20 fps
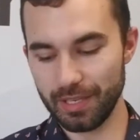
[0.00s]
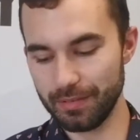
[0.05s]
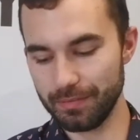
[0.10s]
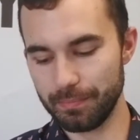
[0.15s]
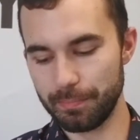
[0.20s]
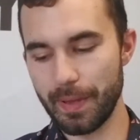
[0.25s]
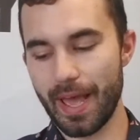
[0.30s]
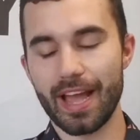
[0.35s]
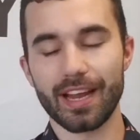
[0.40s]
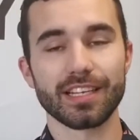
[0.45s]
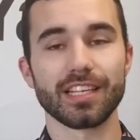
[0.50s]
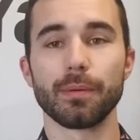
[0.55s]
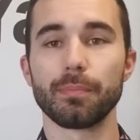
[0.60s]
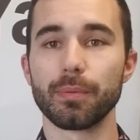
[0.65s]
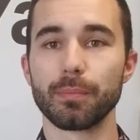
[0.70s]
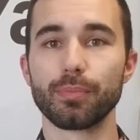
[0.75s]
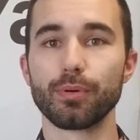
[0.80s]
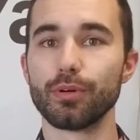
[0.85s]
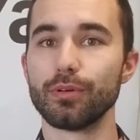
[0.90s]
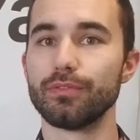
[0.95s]
backed up
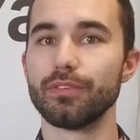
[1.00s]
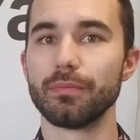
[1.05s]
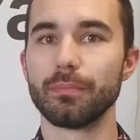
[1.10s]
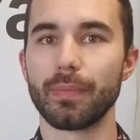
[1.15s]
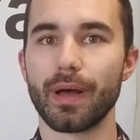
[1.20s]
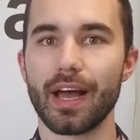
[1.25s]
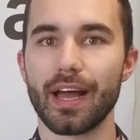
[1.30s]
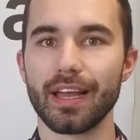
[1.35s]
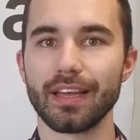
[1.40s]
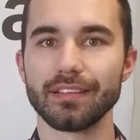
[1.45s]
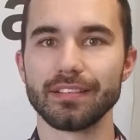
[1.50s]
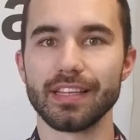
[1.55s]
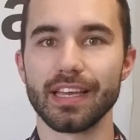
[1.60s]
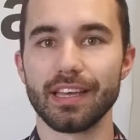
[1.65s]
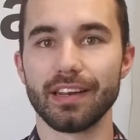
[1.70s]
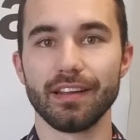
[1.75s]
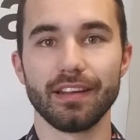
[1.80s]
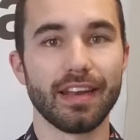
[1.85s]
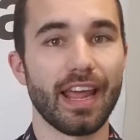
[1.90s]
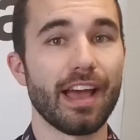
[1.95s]
and proven by
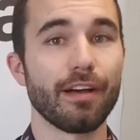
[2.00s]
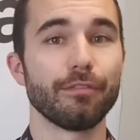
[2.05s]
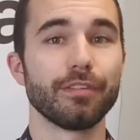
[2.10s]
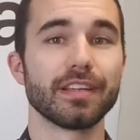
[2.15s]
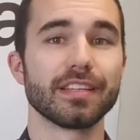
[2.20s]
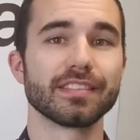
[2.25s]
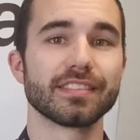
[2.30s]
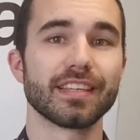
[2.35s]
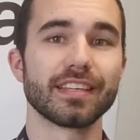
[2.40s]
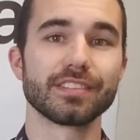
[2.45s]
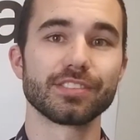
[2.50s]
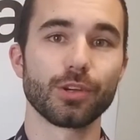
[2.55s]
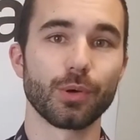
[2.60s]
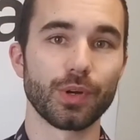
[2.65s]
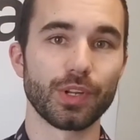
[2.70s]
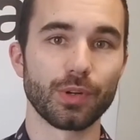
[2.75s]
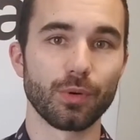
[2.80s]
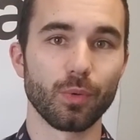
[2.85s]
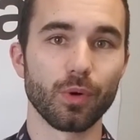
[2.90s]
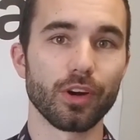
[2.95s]
data and evidence that it's
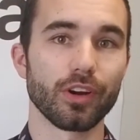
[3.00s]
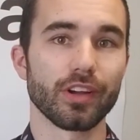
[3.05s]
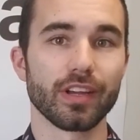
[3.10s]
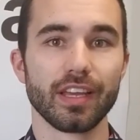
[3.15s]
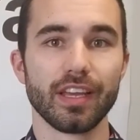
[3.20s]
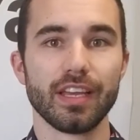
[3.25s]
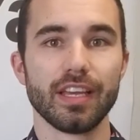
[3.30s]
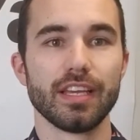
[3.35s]
going to work.